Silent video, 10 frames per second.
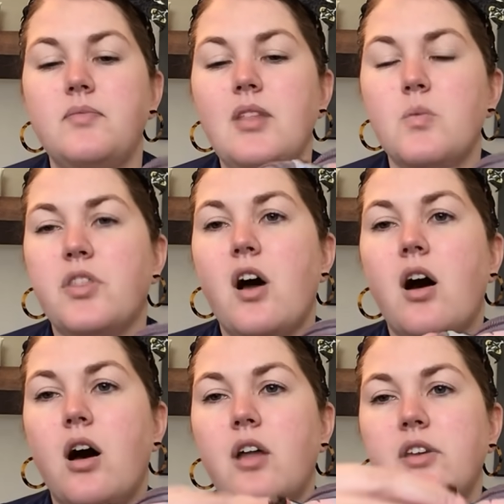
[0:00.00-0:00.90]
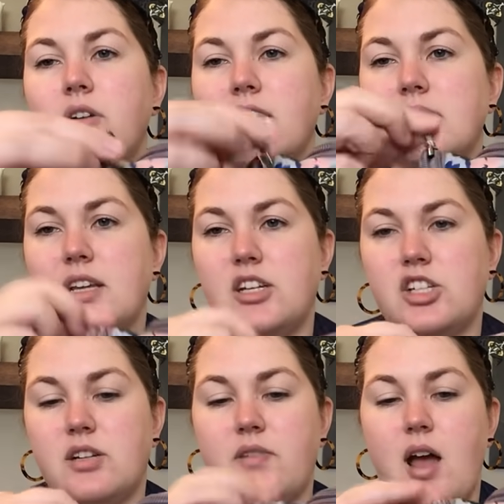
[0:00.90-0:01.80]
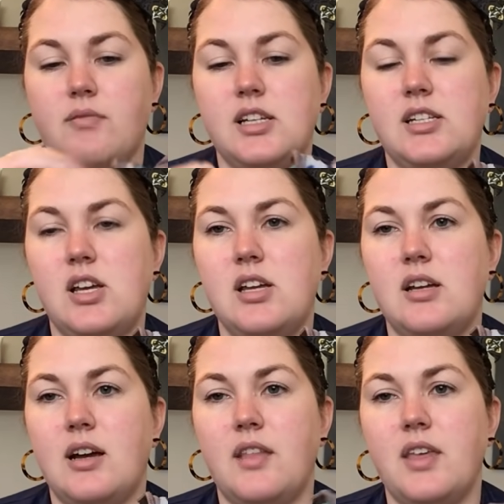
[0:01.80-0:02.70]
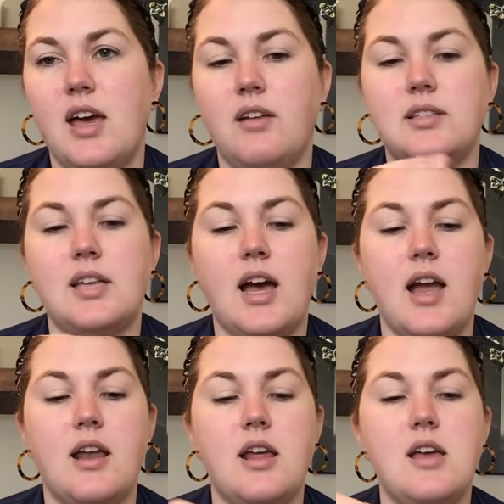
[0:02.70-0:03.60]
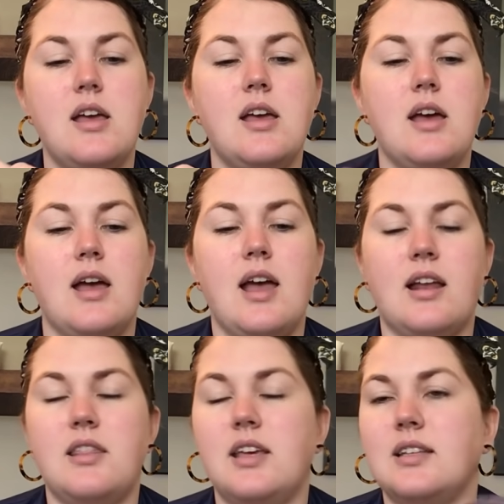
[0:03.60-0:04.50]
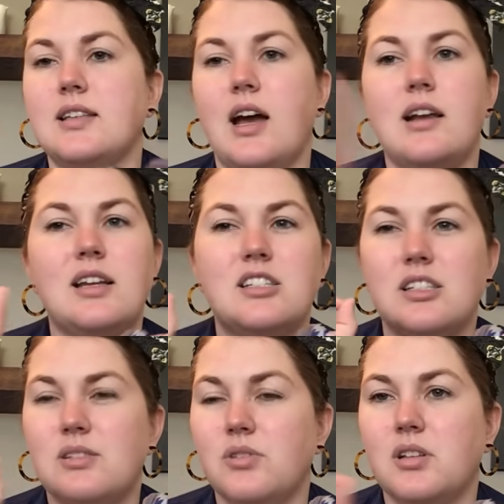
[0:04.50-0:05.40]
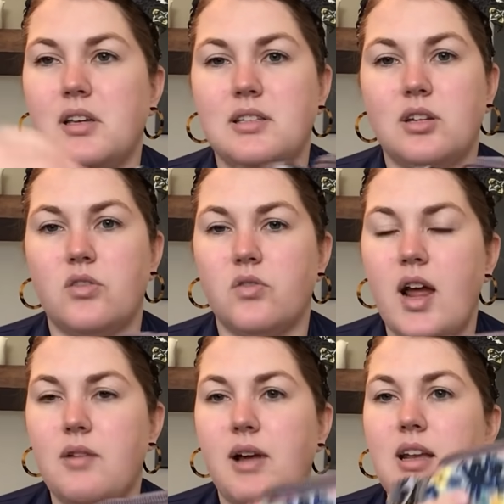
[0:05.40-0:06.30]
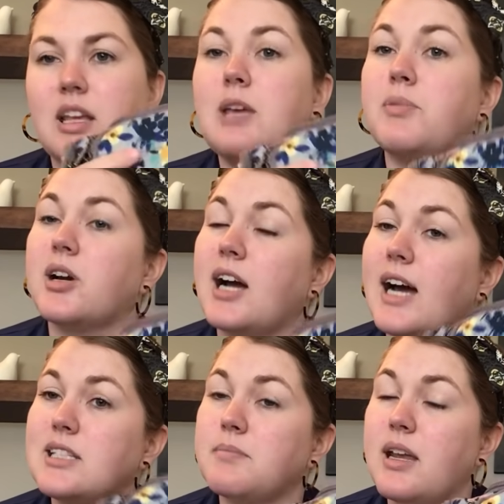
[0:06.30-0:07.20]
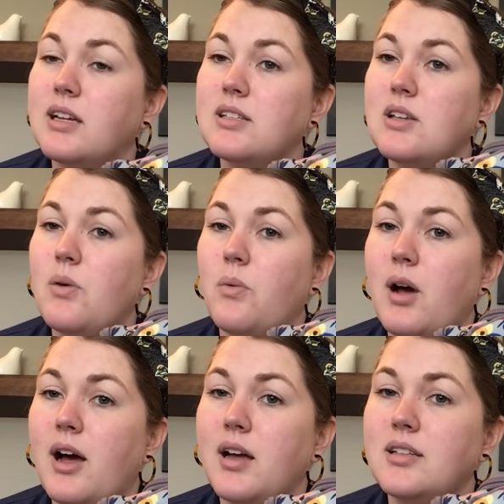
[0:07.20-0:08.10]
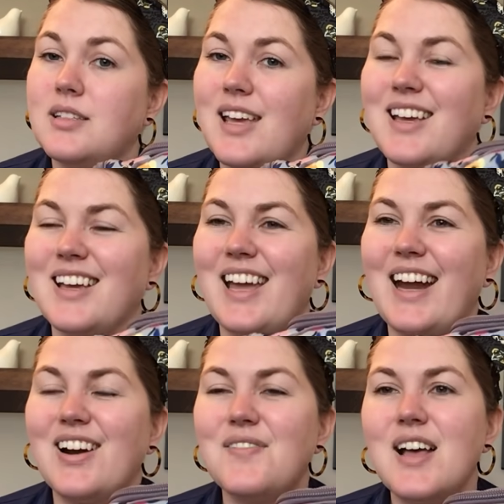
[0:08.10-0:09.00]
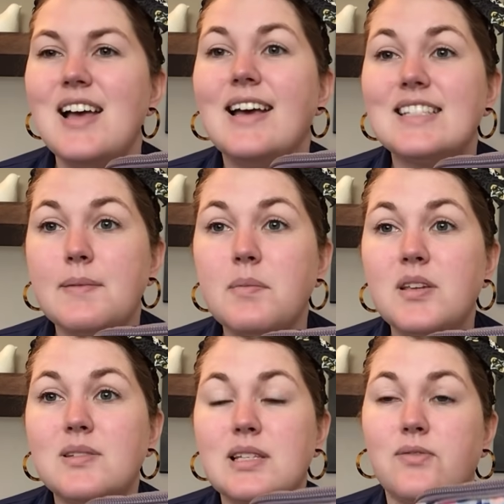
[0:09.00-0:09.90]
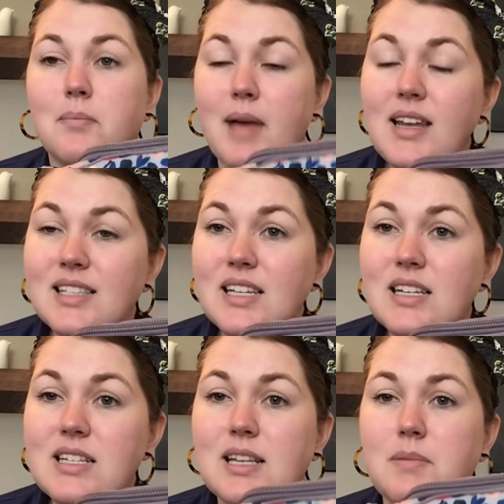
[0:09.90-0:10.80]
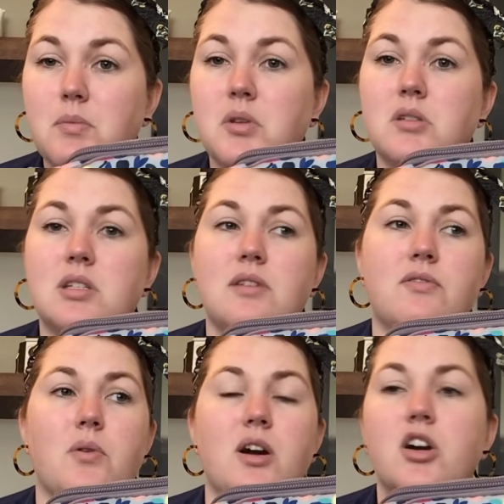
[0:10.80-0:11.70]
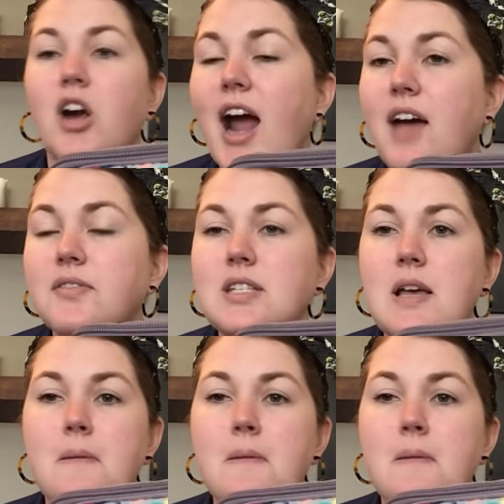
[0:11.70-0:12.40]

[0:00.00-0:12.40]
with all the organization around it, on the outside and on the inside, it just really is a great way to keep your cosmetics taken care of. Some people use this for medicine, some people use it for crafts.